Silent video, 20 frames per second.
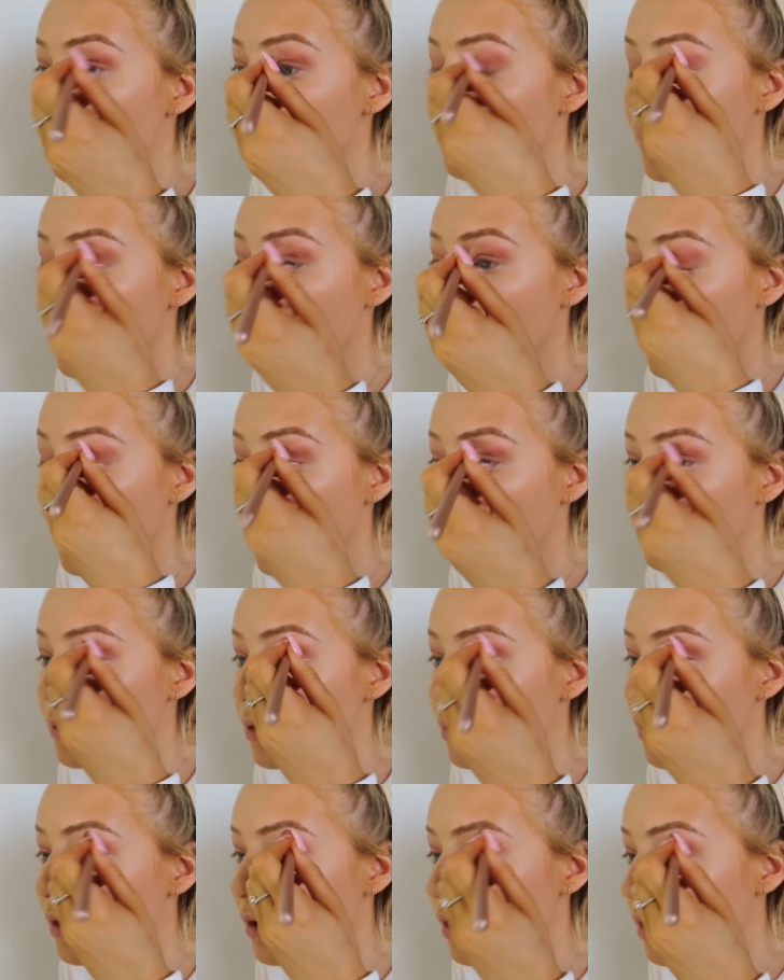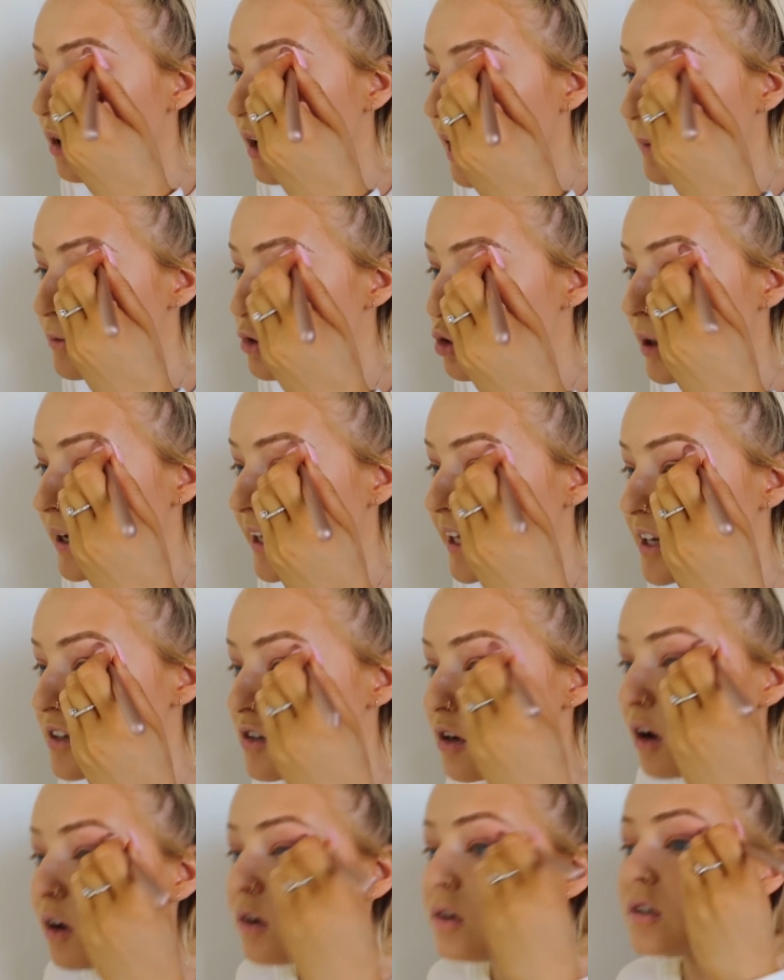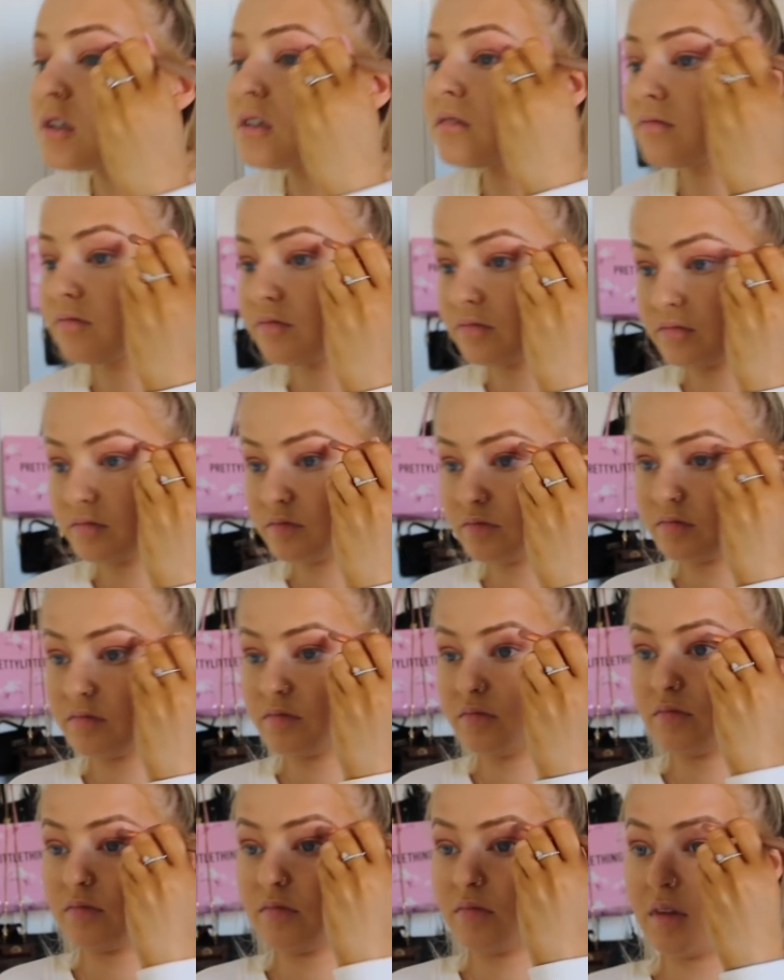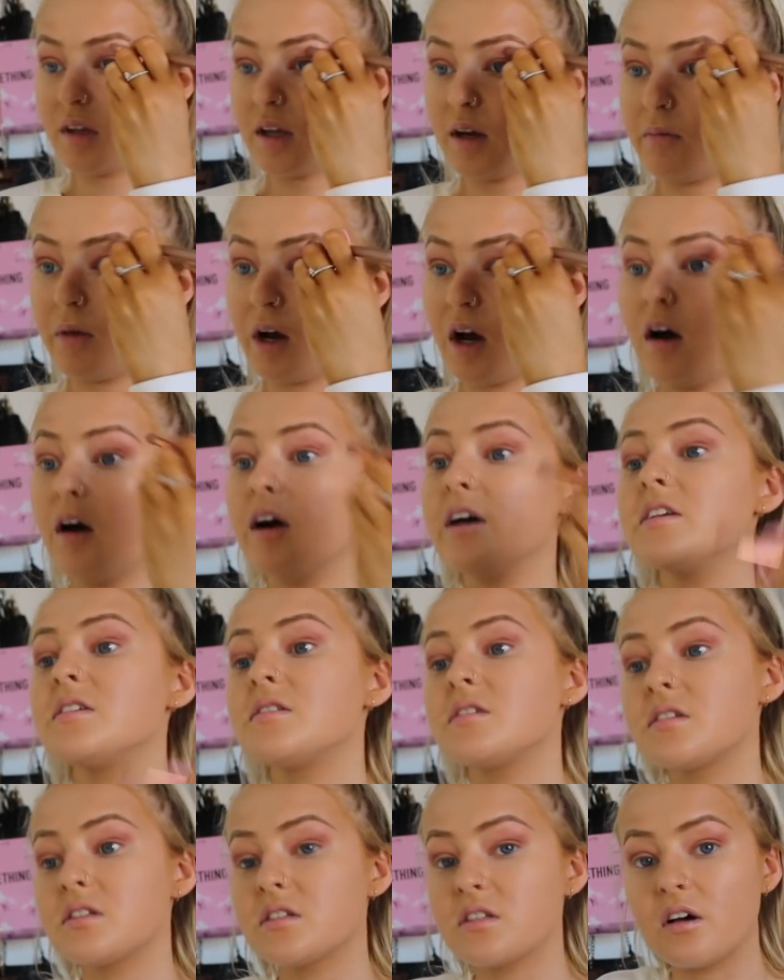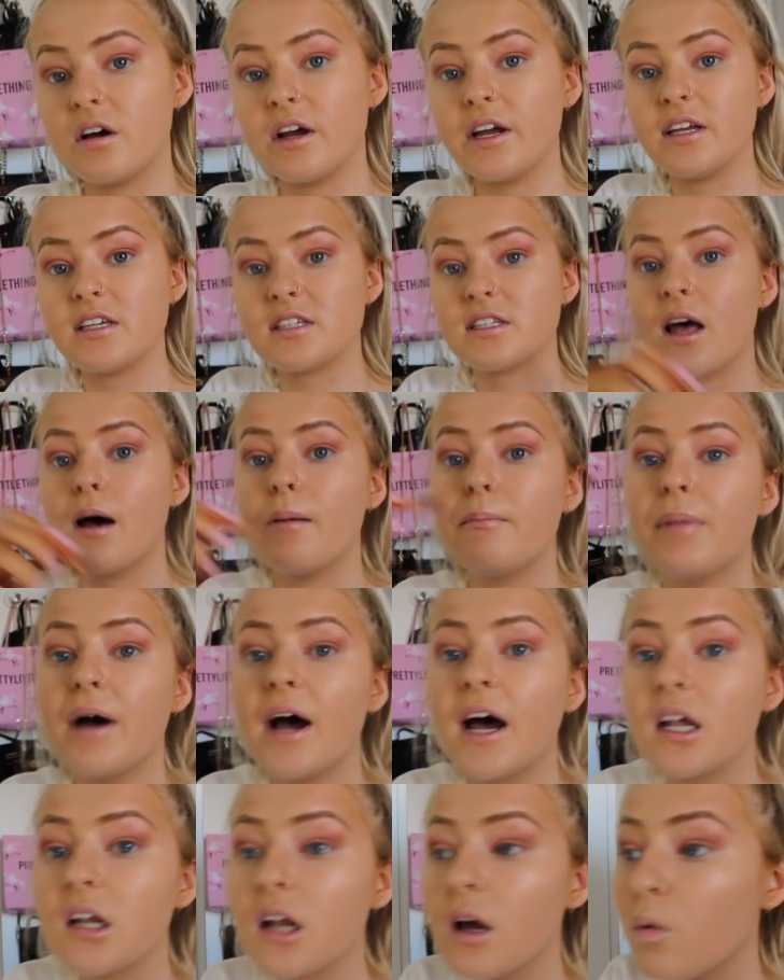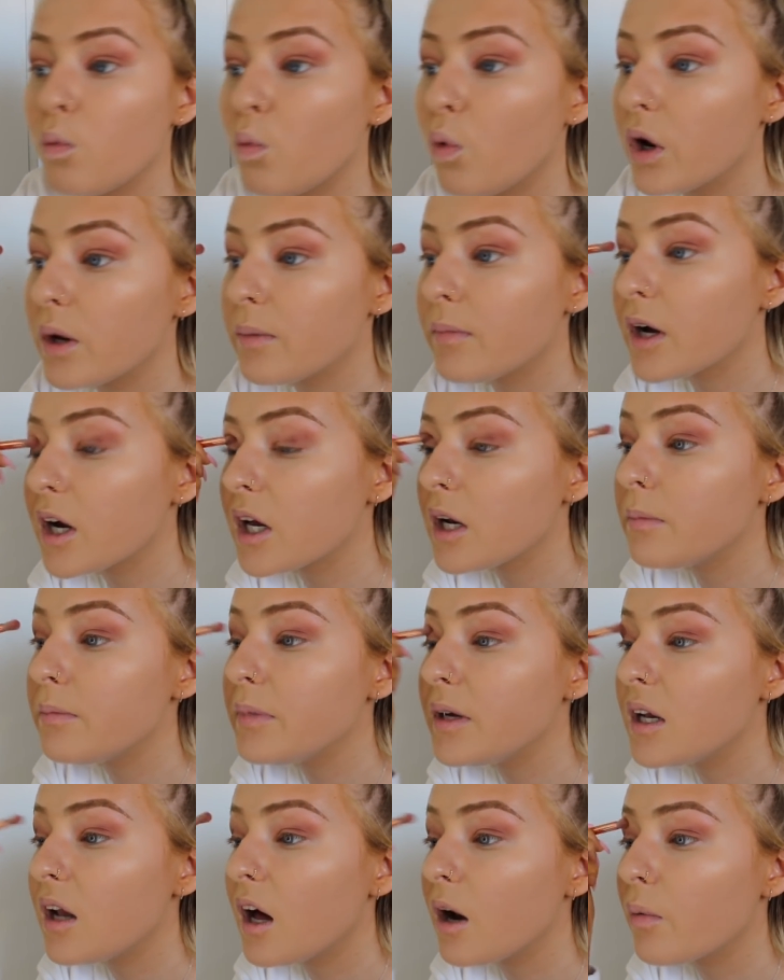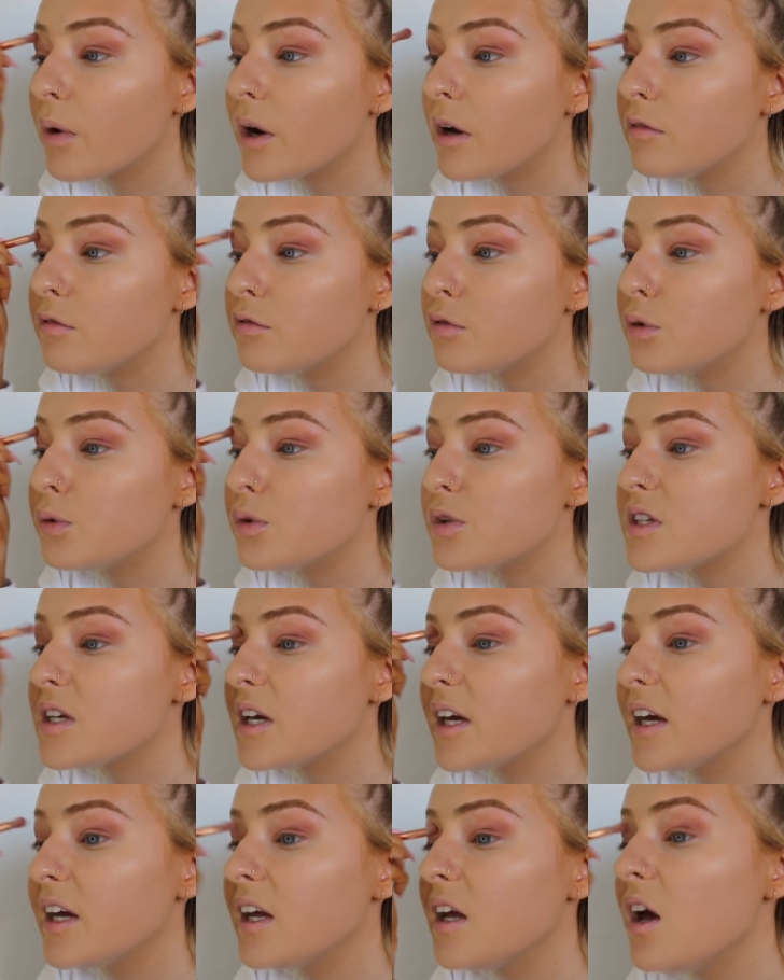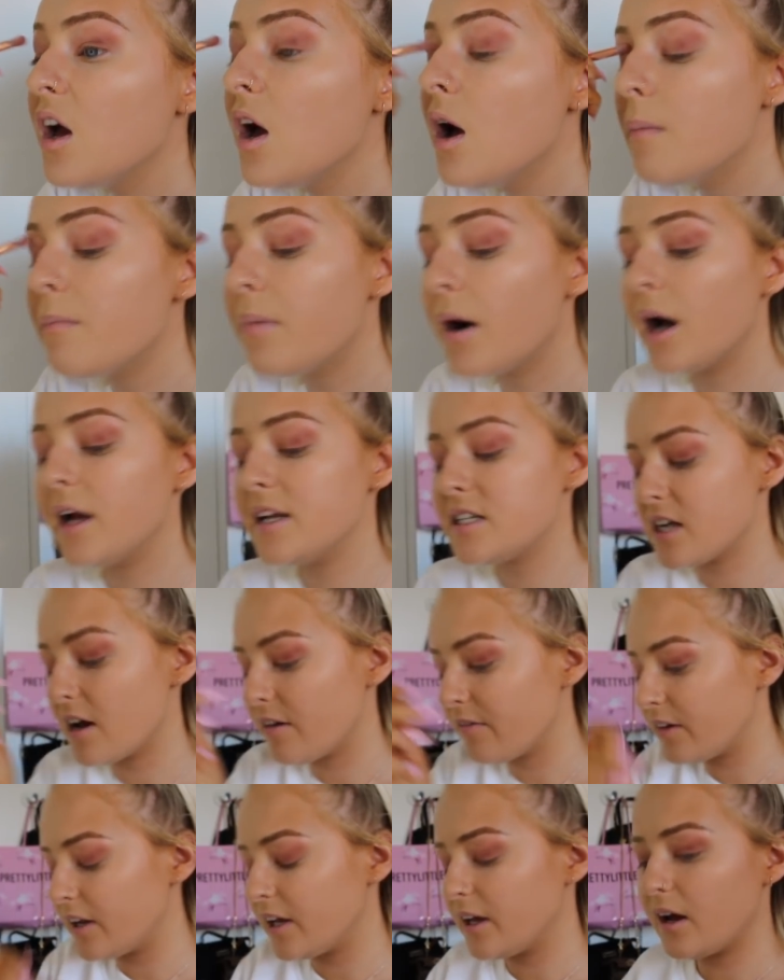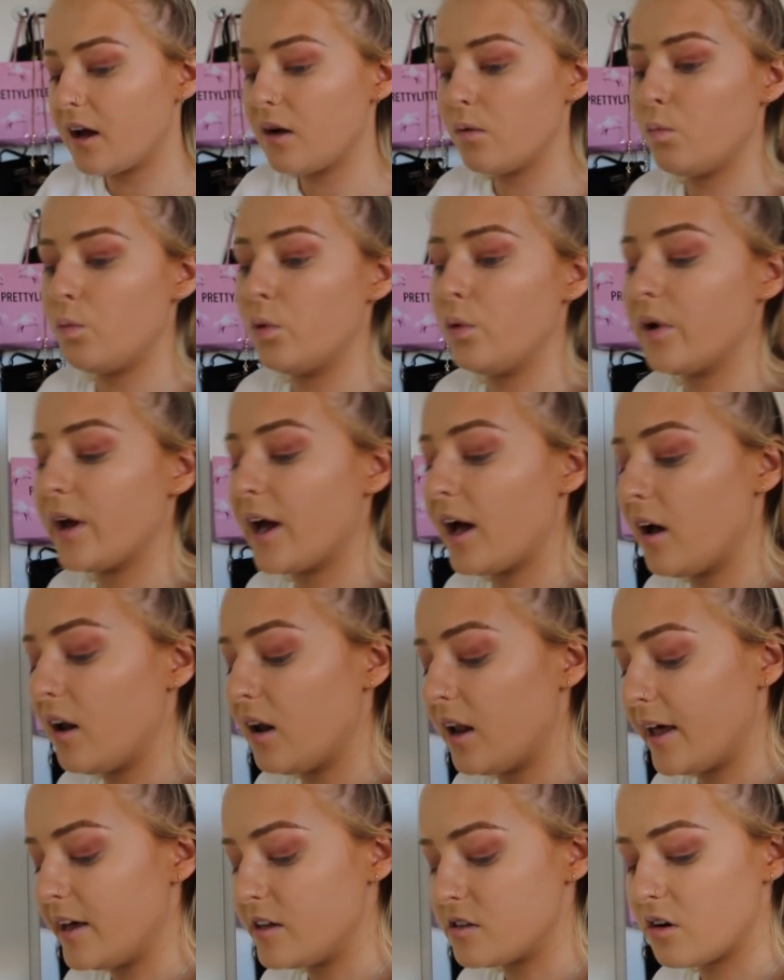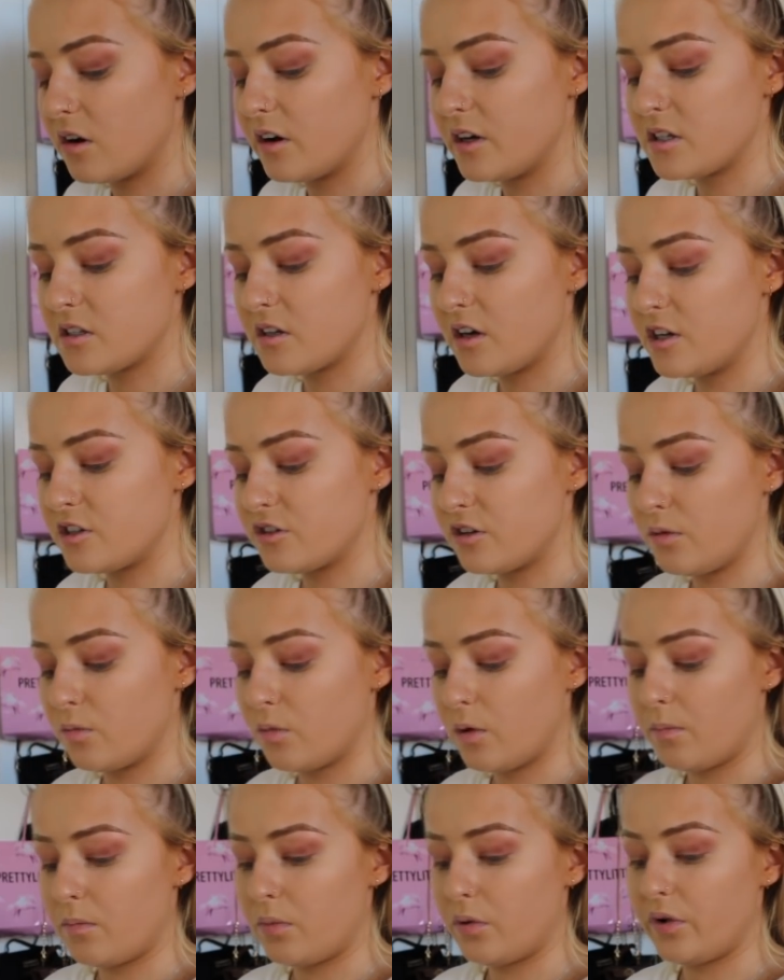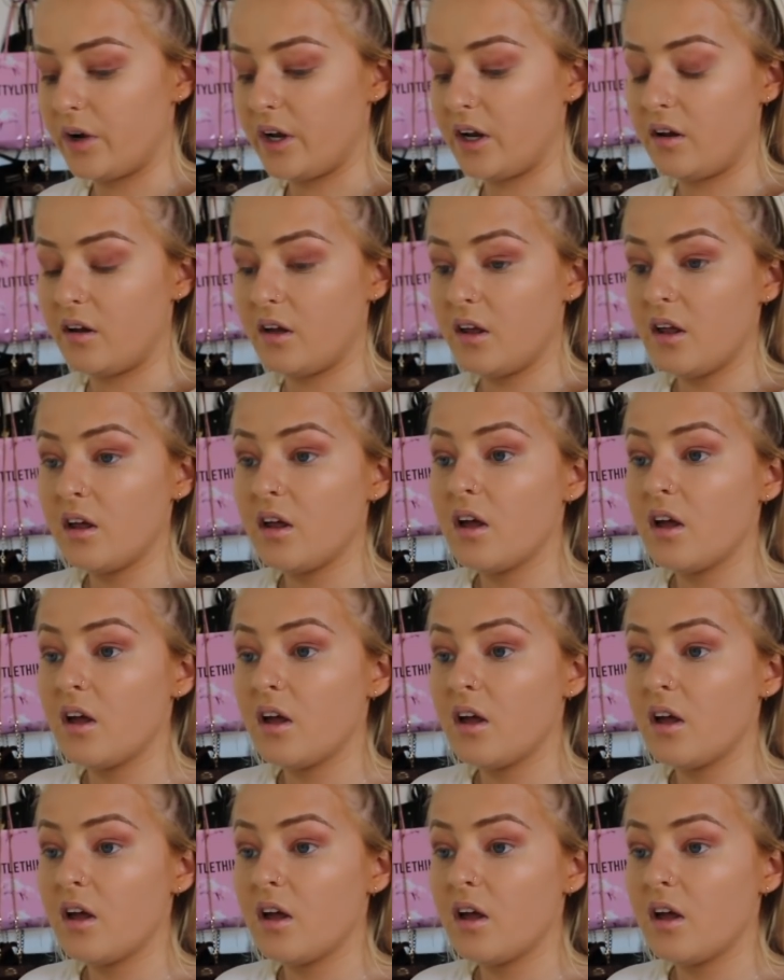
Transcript: But I'm 20 years old and my eyesight is that bad. Like, what am I gonna be like when I'm 40? But I definitely will get laser eye surgery at one point.